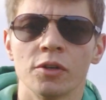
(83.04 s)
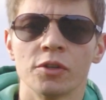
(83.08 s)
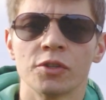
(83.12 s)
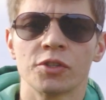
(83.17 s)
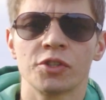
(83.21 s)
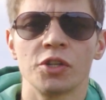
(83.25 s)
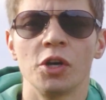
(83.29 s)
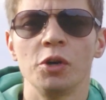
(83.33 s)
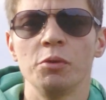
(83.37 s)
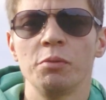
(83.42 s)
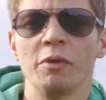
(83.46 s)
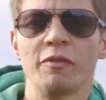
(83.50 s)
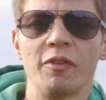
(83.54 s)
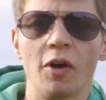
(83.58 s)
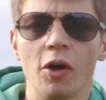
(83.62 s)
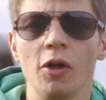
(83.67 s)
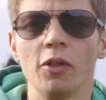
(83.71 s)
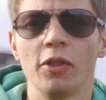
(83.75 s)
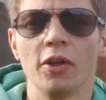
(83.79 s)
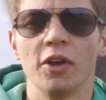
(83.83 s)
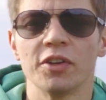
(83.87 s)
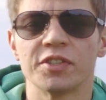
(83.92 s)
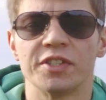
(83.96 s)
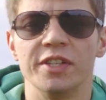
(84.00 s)
So with
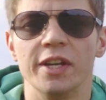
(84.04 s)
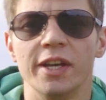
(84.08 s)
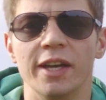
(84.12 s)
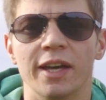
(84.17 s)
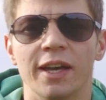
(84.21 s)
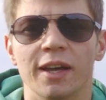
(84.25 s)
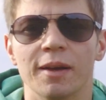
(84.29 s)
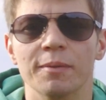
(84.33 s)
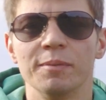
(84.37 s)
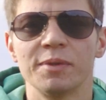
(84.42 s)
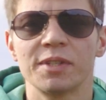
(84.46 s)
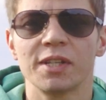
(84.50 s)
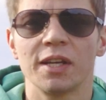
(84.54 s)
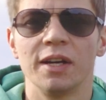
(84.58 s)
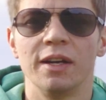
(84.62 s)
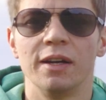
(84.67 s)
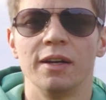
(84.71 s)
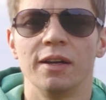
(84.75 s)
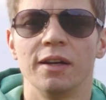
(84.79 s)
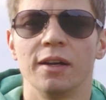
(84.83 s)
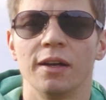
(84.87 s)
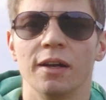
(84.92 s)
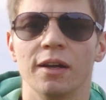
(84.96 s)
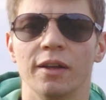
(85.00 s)
all those names,
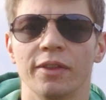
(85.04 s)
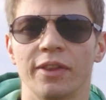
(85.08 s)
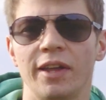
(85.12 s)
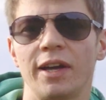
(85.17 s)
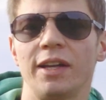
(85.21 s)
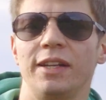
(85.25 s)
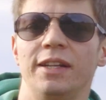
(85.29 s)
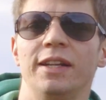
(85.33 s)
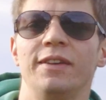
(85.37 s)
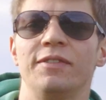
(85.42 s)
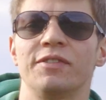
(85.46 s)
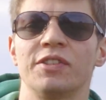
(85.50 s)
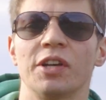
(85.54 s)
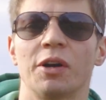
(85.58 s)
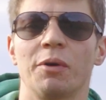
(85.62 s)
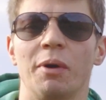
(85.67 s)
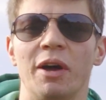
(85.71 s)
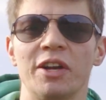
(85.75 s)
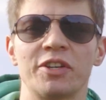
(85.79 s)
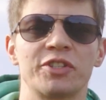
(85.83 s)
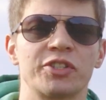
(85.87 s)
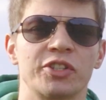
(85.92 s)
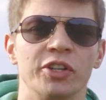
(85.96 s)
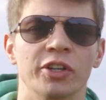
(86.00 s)
that leaves the
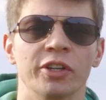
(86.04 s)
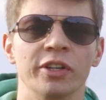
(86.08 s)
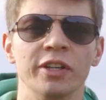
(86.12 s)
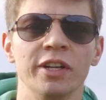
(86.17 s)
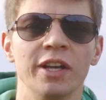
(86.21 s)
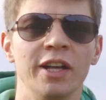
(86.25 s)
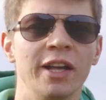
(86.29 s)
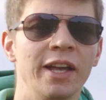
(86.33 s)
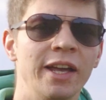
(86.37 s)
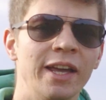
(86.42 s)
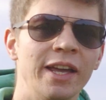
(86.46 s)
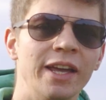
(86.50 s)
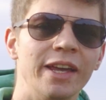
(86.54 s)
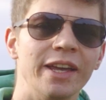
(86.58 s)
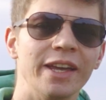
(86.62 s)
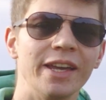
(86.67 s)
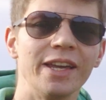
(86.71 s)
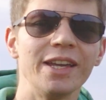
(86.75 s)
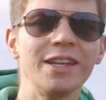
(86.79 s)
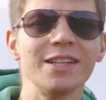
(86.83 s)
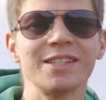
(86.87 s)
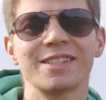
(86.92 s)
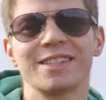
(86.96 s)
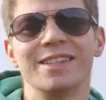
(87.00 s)
question,
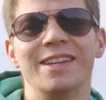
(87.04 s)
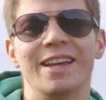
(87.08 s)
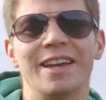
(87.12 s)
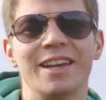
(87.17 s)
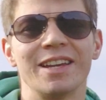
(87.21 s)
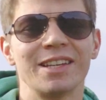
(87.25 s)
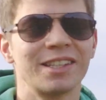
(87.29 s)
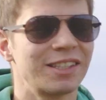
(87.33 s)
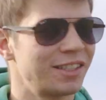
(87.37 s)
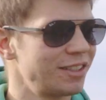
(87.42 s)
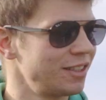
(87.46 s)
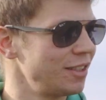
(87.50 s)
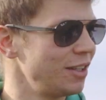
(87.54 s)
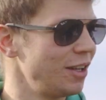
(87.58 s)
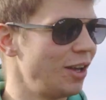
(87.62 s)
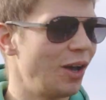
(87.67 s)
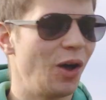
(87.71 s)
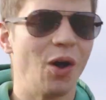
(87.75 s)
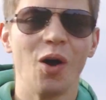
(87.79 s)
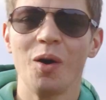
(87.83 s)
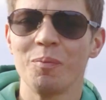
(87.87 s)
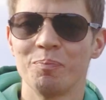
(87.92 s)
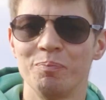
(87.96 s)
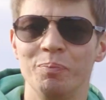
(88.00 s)
is this
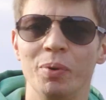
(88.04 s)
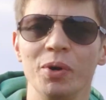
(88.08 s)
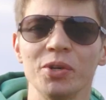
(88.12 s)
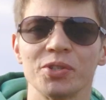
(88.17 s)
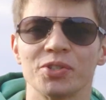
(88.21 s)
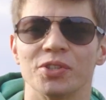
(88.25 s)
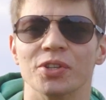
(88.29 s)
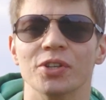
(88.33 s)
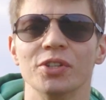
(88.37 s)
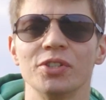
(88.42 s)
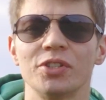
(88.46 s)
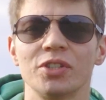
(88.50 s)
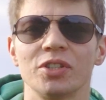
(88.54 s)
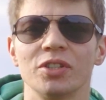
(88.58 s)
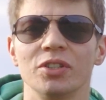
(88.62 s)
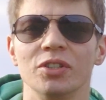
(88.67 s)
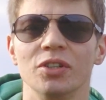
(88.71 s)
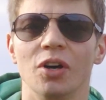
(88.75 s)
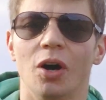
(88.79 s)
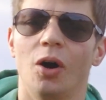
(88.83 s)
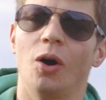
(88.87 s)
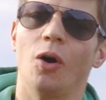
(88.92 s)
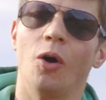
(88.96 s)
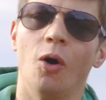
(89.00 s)
a buzzard
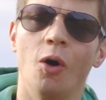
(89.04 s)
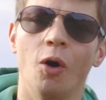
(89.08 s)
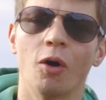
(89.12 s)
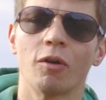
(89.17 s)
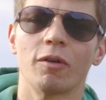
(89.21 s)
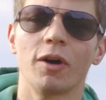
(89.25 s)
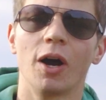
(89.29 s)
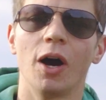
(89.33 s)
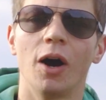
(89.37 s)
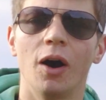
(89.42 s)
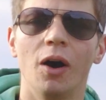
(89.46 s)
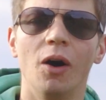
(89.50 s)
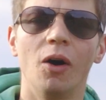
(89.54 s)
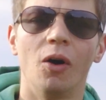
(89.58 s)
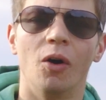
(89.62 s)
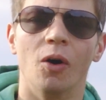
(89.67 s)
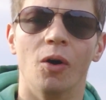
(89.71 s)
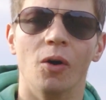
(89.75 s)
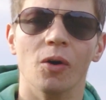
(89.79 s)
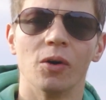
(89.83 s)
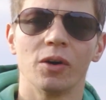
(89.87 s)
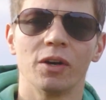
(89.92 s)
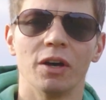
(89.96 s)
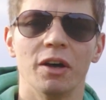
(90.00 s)
or a
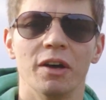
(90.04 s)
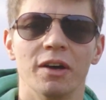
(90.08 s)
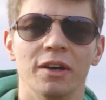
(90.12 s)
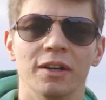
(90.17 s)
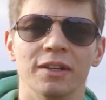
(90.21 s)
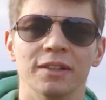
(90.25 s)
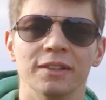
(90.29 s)
hawk?